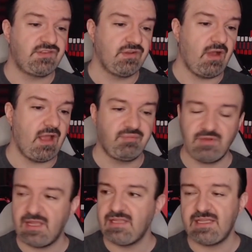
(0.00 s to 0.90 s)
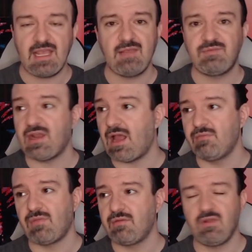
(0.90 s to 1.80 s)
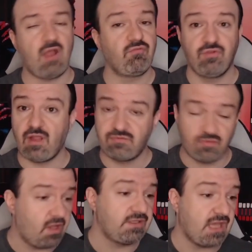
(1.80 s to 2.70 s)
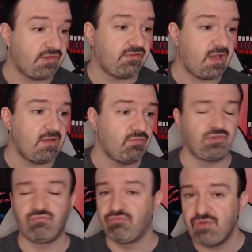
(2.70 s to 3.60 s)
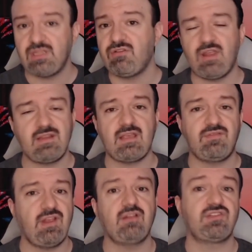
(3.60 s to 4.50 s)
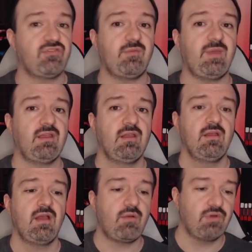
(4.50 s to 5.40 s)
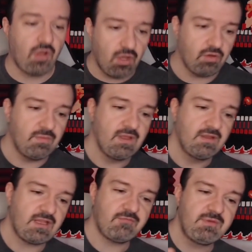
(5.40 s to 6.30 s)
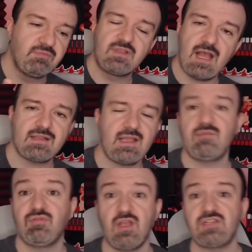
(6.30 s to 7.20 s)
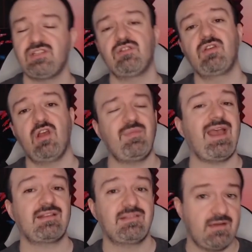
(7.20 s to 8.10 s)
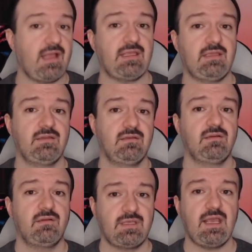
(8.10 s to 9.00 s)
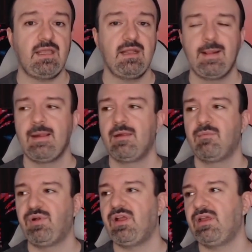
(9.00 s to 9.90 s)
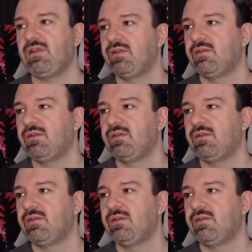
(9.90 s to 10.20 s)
and so I'm playing the games, and I thought yesterday was a really great day of Zelda streaming. I would hope that if people got that impression, they'll come back tonight, okay? But